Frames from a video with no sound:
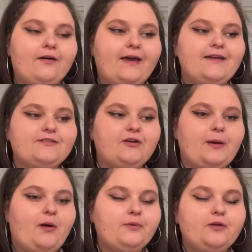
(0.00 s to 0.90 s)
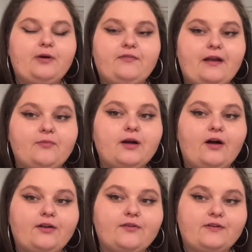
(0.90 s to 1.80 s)
Okay, so my mom and her boyfriend have been
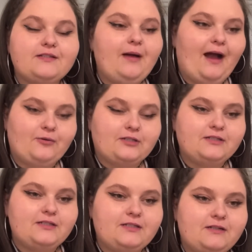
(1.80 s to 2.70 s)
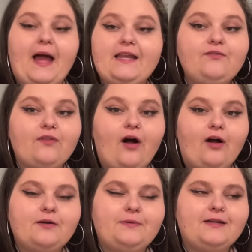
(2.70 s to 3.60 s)
gone for some hours. I didn't
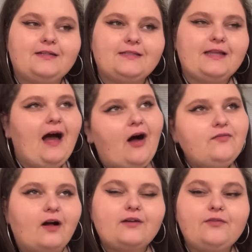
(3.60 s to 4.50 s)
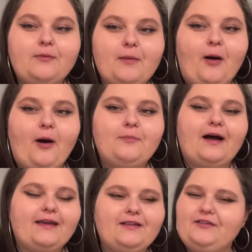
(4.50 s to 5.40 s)
vlog because I'll vlog in front of my mom,
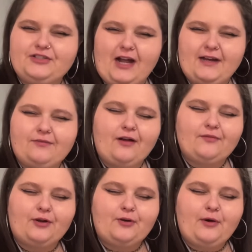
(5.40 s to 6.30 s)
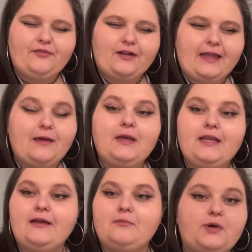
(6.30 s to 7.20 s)
but I get a little shy to vlog in front of her boyfriend. Like me
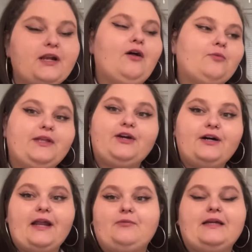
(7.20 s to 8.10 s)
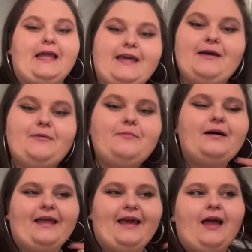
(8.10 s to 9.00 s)
and him get along really good. I really like him,
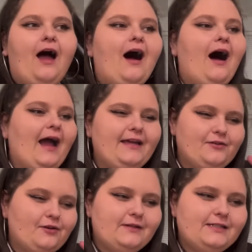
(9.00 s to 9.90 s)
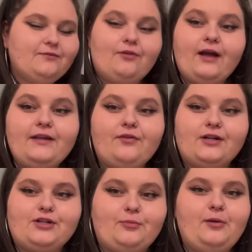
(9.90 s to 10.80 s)
but like I get nervous vlogging in front
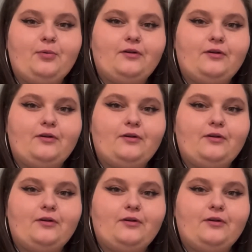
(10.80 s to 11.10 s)
of certain people.